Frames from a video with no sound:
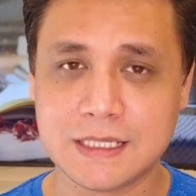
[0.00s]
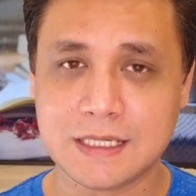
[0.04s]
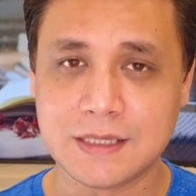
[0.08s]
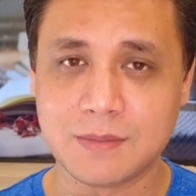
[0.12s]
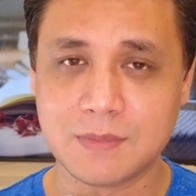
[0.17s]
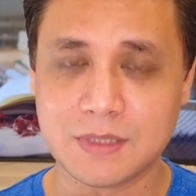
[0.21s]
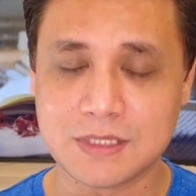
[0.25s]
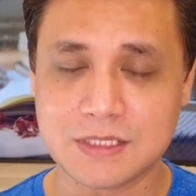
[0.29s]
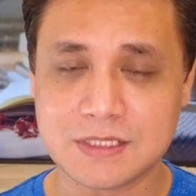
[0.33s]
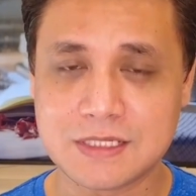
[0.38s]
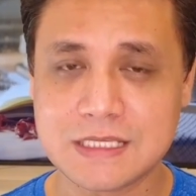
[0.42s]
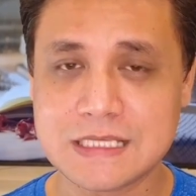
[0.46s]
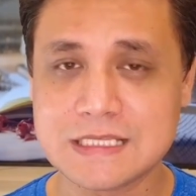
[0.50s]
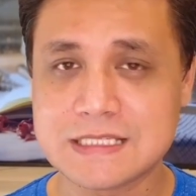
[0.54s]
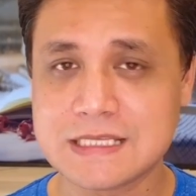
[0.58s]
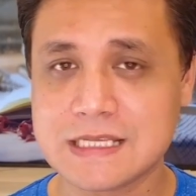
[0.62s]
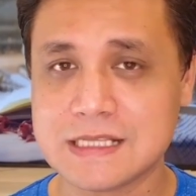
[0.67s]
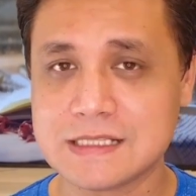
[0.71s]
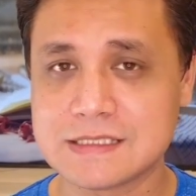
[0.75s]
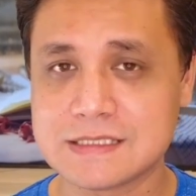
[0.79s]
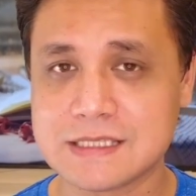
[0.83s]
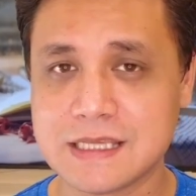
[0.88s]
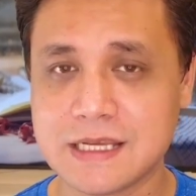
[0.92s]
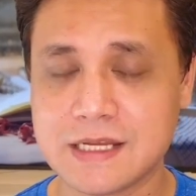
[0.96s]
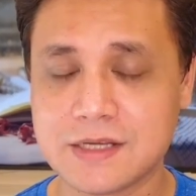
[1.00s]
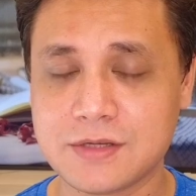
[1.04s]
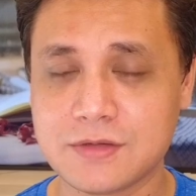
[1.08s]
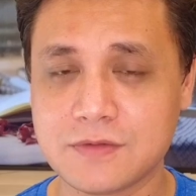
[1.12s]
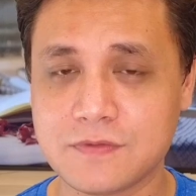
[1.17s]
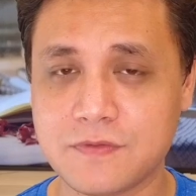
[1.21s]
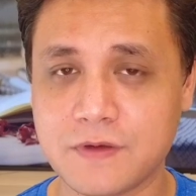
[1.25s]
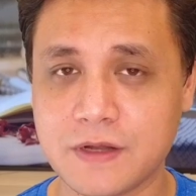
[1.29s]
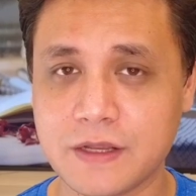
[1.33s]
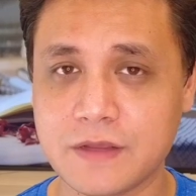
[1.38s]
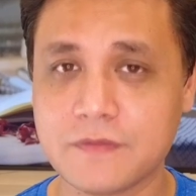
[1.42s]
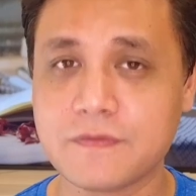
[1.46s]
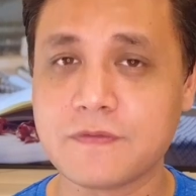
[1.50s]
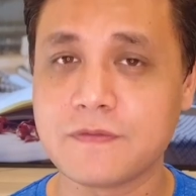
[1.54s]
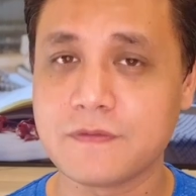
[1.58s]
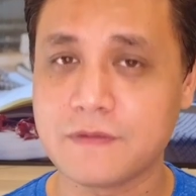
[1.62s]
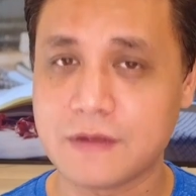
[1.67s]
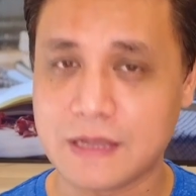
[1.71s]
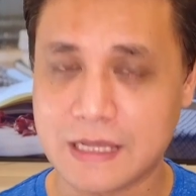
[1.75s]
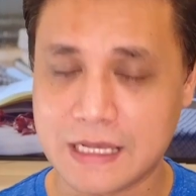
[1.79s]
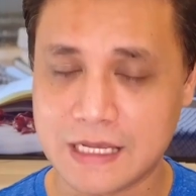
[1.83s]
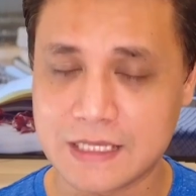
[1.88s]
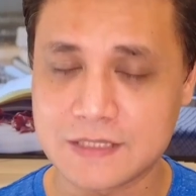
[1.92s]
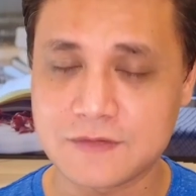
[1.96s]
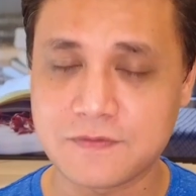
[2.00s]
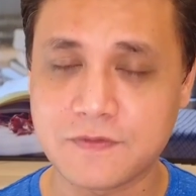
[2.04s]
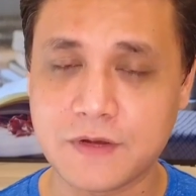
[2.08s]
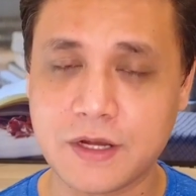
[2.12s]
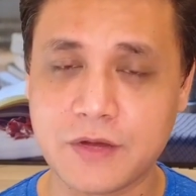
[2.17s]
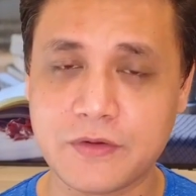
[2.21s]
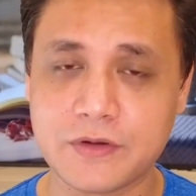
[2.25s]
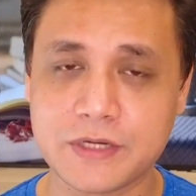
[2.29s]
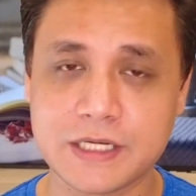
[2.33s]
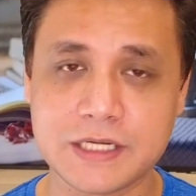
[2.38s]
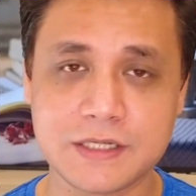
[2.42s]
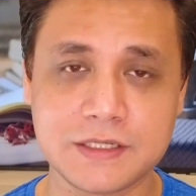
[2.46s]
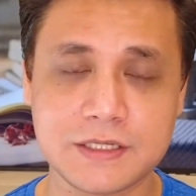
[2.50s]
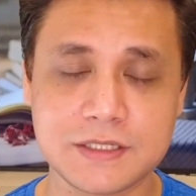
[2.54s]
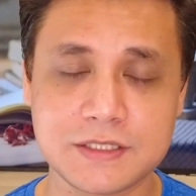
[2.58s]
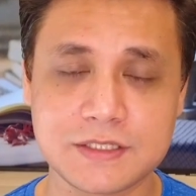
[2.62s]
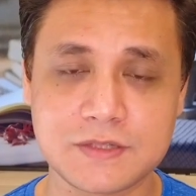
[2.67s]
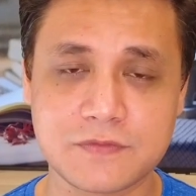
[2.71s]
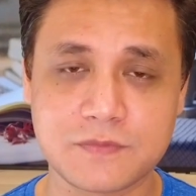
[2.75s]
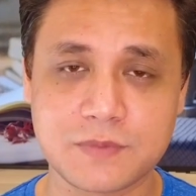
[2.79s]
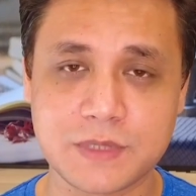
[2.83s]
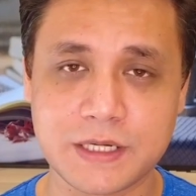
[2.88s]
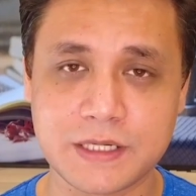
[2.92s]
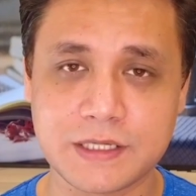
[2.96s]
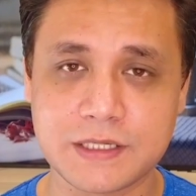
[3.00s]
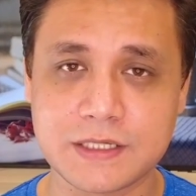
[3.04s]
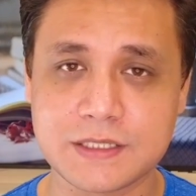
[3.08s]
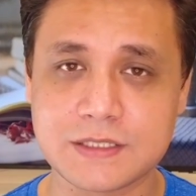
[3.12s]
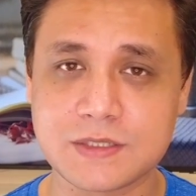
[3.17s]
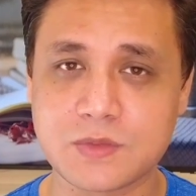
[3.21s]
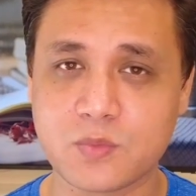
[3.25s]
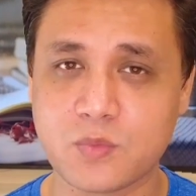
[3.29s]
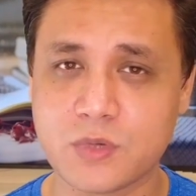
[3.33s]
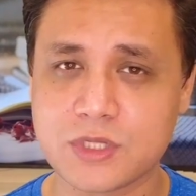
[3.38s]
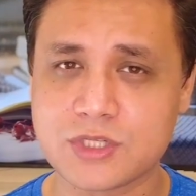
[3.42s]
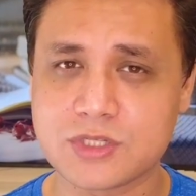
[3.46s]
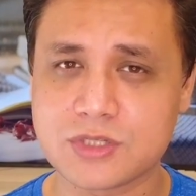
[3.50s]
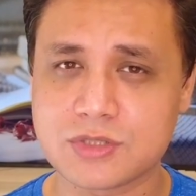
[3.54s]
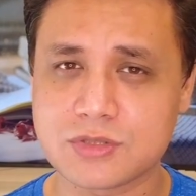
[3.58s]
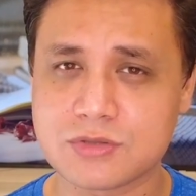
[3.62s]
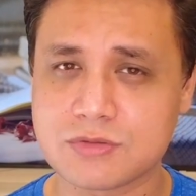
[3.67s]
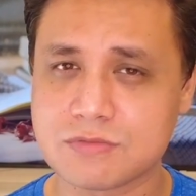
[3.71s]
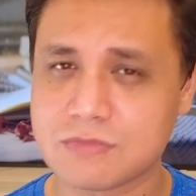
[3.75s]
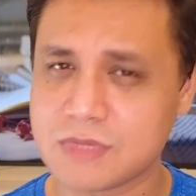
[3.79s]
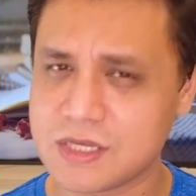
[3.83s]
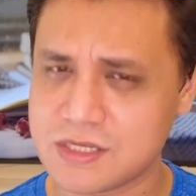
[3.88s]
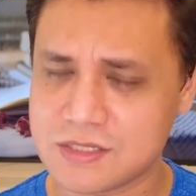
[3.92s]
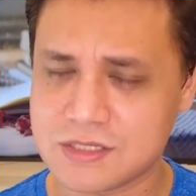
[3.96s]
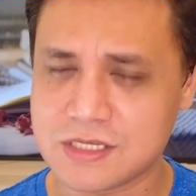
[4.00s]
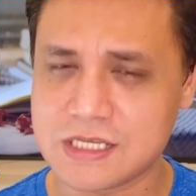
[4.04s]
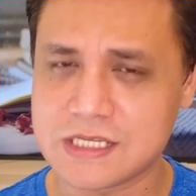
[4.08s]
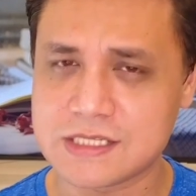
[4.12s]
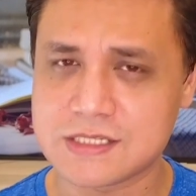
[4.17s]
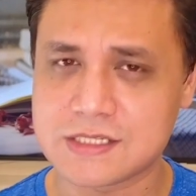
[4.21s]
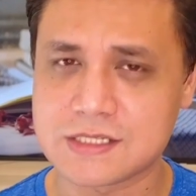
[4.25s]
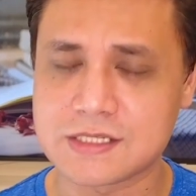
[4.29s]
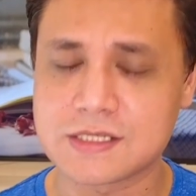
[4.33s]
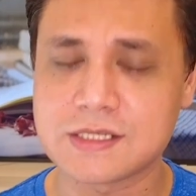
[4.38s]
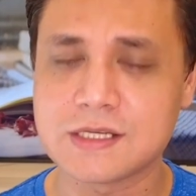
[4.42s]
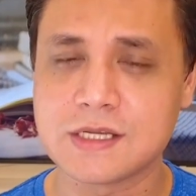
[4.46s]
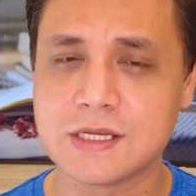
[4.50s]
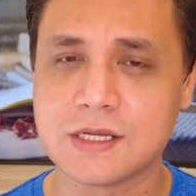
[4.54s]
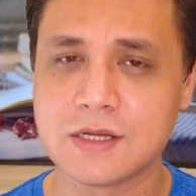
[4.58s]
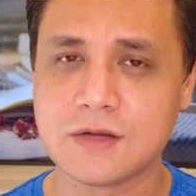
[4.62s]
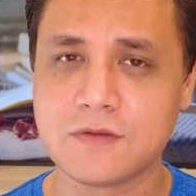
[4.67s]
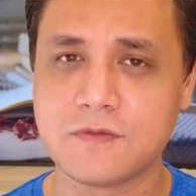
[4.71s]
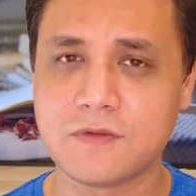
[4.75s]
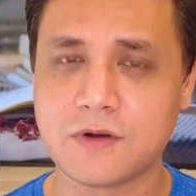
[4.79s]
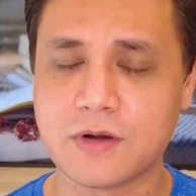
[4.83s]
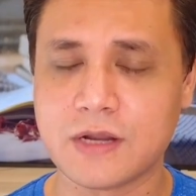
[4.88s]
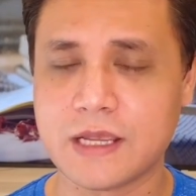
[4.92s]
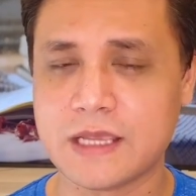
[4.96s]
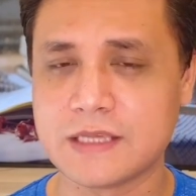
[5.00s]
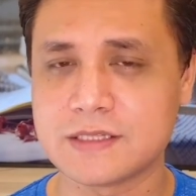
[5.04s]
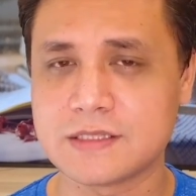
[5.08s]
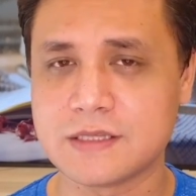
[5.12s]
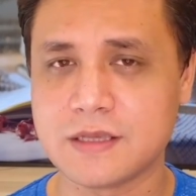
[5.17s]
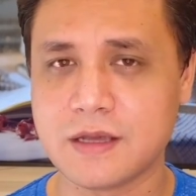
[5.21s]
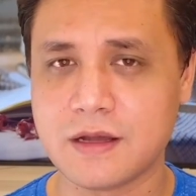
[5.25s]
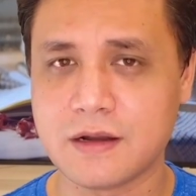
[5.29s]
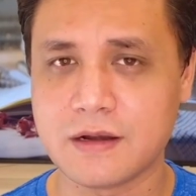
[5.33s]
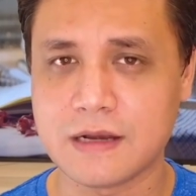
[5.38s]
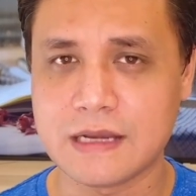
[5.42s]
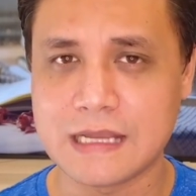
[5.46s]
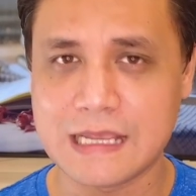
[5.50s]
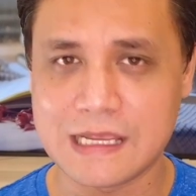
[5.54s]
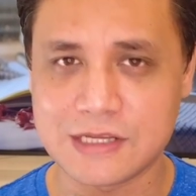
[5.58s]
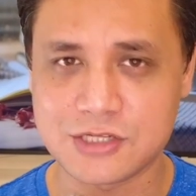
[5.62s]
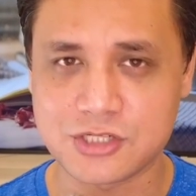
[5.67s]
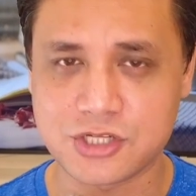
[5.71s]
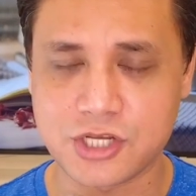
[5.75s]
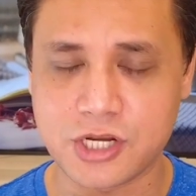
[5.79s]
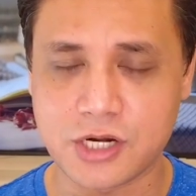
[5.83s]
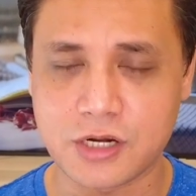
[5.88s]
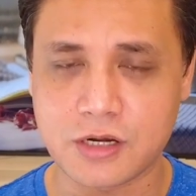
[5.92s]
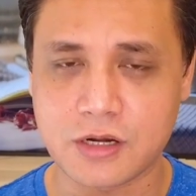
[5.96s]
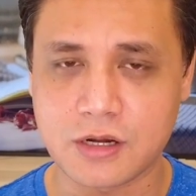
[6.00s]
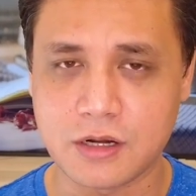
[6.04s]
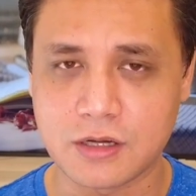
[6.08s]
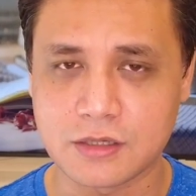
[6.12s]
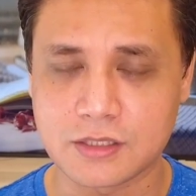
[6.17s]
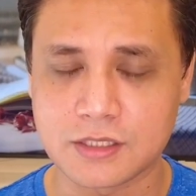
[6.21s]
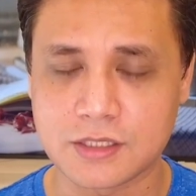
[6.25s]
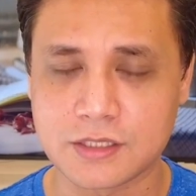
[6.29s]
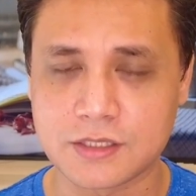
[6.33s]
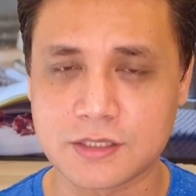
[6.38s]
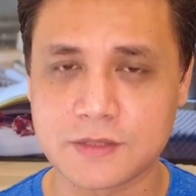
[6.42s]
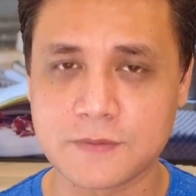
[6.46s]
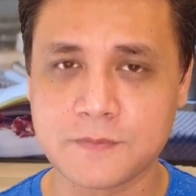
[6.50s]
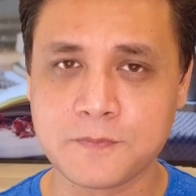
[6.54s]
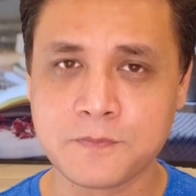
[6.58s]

But the TCL C825 has 500 nits of brightness, which is decent for SDR and HDR content.